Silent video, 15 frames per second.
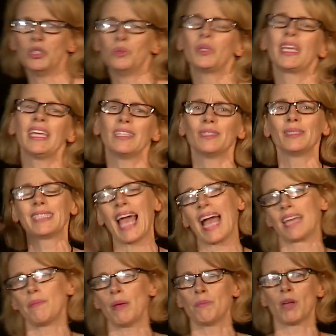kills
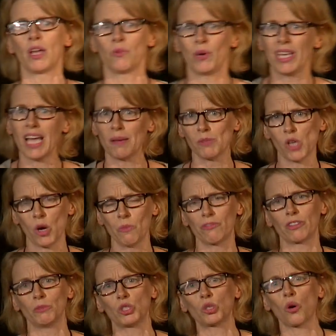Agamemnon when he comes home
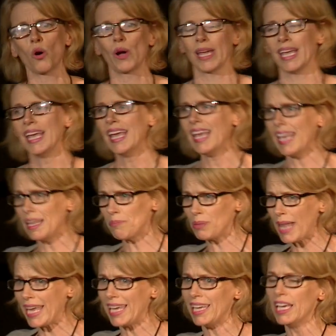from Troy. In
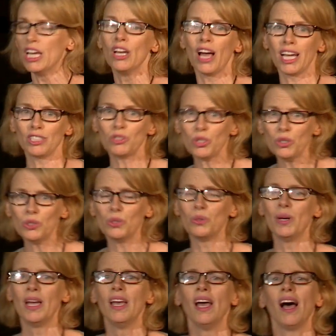play
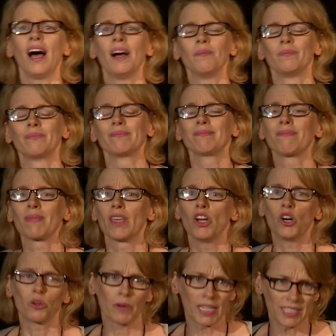2,
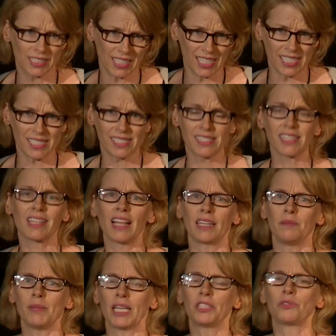Orestes,
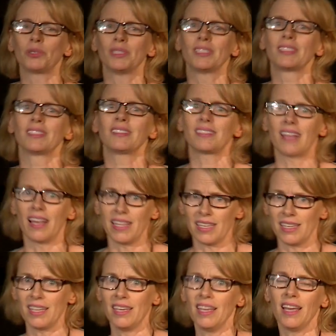Clytemnestra's
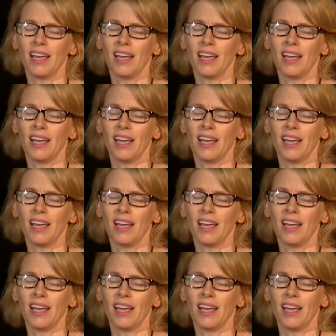son,